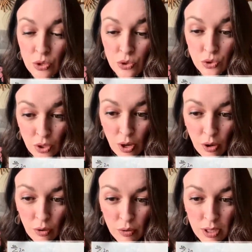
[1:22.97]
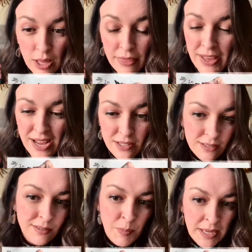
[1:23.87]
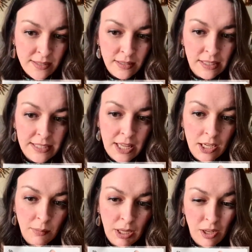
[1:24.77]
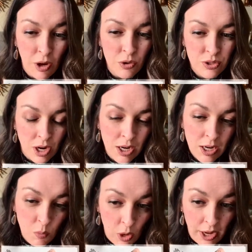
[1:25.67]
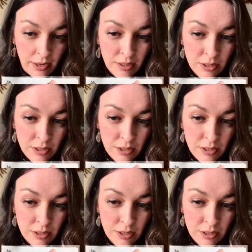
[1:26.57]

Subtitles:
So that is basically telling me to go start at 1,